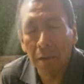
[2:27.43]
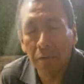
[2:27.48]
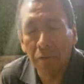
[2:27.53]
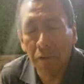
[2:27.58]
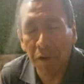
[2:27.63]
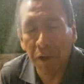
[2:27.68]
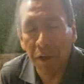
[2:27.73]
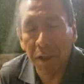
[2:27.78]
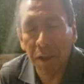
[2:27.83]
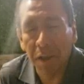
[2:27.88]

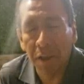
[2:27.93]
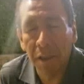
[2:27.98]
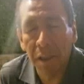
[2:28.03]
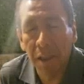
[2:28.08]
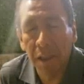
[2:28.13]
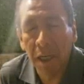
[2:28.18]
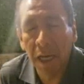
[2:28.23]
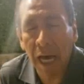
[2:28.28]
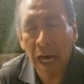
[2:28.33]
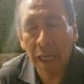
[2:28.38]
where
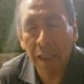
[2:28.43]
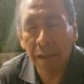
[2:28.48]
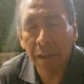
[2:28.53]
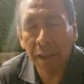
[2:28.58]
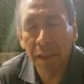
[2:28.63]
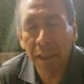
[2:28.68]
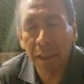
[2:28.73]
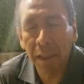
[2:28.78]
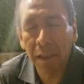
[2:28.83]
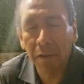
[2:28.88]
God
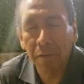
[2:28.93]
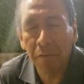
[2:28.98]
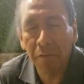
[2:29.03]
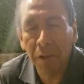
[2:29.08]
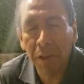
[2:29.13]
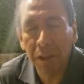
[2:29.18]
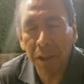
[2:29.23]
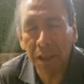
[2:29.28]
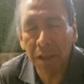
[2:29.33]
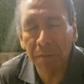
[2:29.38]
is
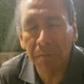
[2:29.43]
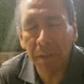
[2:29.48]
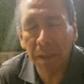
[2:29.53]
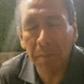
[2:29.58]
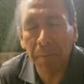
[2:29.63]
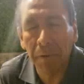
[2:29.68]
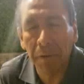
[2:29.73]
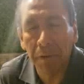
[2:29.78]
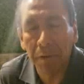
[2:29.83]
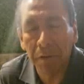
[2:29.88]
with His
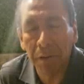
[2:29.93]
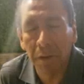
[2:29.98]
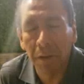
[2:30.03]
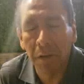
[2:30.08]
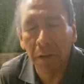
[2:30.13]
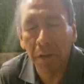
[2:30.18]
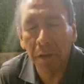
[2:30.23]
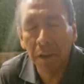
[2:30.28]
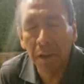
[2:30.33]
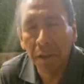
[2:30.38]
people. So
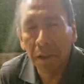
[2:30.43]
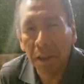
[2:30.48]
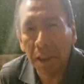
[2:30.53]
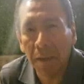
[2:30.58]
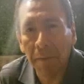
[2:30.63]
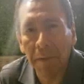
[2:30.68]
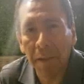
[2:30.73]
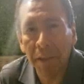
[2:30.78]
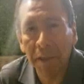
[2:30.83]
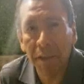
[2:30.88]

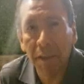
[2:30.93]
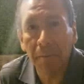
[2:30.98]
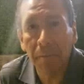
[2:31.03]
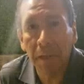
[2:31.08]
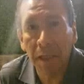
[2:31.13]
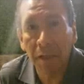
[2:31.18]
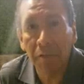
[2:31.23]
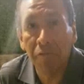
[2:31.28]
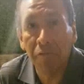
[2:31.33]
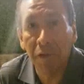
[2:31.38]
heaven is a
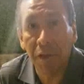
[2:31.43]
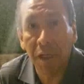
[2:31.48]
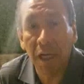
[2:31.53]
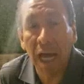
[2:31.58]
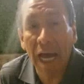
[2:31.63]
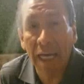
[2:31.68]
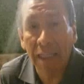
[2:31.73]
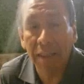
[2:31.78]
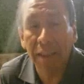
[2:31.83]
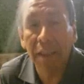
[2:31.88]
place where
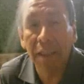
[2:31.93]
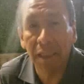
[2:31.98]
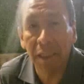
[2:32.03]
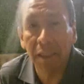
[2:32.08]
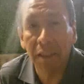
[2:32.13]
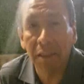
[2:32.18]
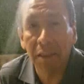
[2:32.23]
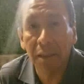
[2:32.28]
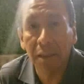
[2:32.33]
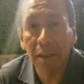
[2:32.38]
God
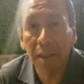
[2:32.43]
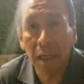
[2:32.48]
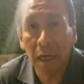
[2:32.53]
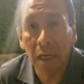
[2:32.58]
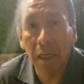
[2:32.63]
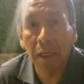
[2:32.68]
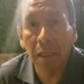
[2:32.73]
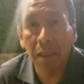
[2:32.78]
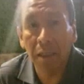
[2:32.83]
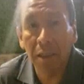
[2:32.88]
is
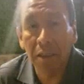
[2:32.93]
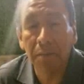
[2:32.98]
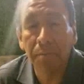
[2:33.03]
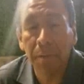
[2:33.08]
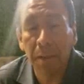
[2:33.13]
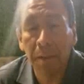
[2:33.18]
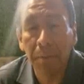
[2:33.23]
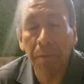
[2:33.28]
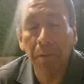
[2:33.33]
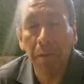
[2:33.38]
and His
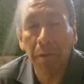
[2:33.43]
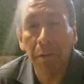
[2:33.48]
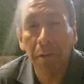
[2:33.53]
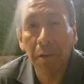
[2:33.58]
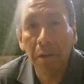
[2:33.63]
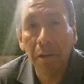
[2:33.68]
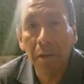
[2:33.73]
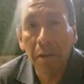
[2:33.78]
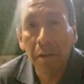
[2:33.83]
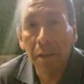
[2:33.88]
people.
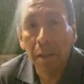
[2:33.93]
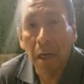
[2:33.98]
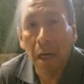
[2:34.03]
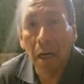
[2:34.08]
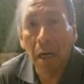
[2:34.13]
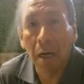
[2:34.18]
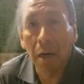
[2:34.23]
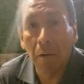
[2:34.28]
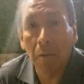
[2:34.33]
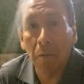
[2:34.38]

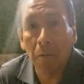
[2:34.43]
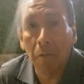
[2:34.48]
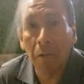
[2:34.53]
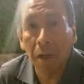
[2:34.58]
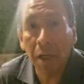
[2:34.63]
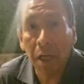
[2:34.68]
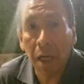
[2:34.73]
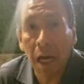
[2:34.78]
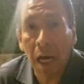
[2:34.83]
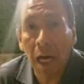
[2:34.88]
We
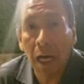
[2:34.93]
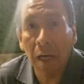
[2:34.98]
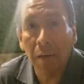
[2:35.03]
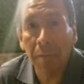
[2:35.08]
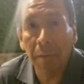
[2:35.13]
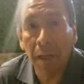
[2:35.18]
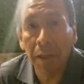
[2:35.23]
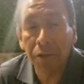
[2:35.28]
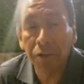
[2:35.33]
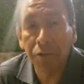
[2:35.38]
have,
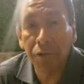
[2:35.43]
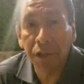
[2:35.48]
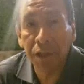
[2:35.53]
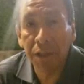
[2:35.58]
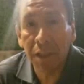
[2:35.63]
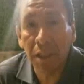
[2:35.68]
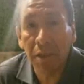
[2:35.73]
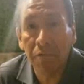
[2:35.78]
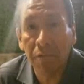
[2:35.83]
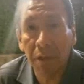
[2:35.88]
as
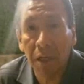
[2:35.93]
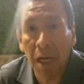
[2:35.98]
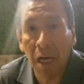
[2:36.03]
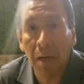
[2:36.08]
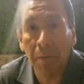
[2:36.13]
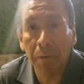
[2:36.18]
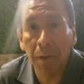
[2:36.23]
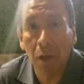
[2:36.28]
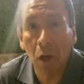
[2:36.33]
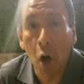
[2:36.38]
Christians, we
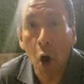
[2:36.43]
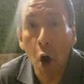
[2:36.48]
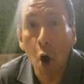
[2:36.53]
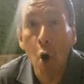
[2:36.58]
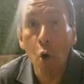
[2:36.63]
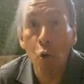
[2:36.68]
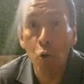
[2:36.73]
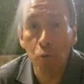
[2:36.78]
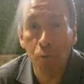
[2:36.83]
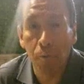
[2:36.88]
have the
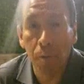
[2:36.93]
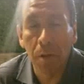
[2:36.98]
hope